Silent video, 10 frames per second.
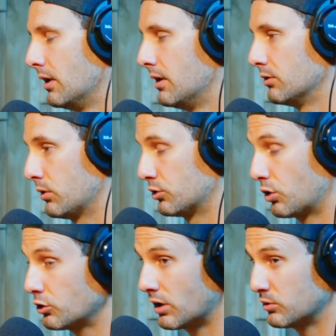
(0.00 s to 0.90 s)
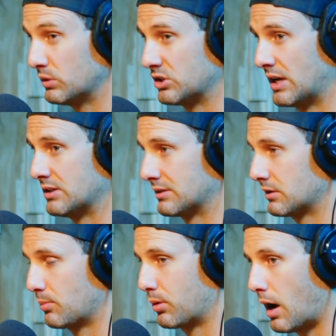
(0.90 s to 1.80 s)
So the structure hasn't really changed. That's not
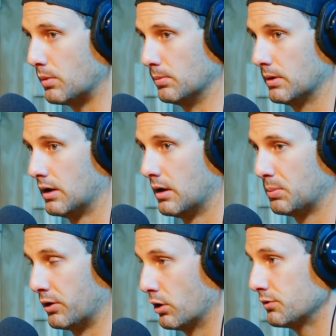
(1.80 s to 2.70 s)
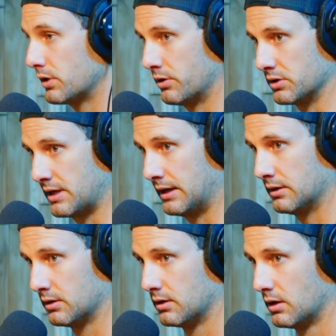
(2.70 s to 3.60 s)
the problem. But nerves are
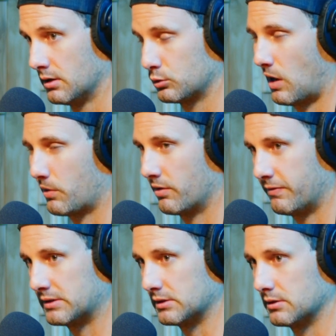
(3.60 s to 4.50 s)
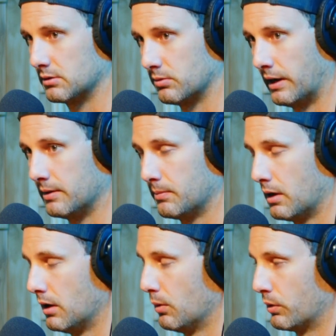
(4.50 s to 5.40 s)
irritated. So how are we going to fix it, right?
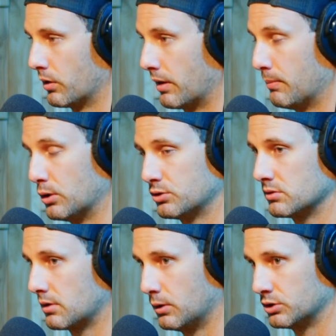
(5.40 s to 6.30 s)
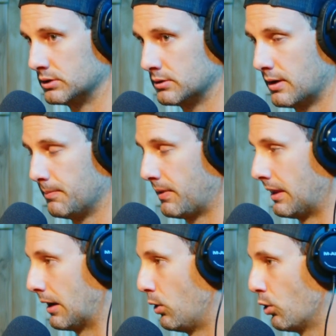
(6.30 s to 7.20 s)
We know that motion's lotion and
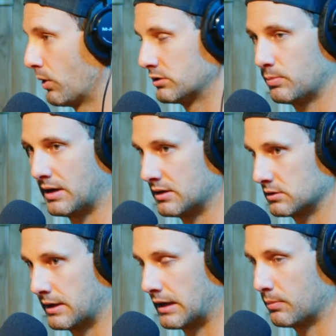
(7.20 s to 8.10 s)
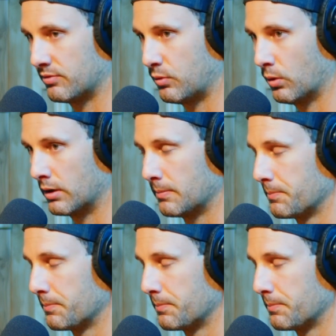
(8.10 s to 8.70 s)
that whole recipe I just laid out before.